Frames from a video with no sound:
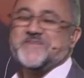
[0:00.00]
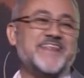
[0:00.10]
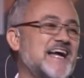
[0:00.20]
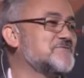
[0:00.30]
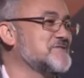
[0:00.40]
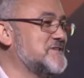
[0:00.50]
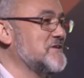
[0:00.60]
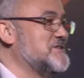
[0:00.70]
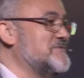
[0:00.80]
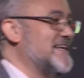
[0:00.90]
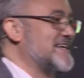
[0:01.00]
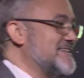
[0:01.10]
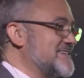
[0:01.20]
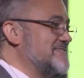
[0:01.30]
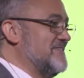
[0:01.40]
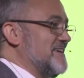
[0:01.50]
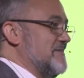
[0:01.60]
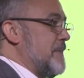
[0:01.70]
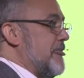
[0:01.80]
But that's what social media can do for you.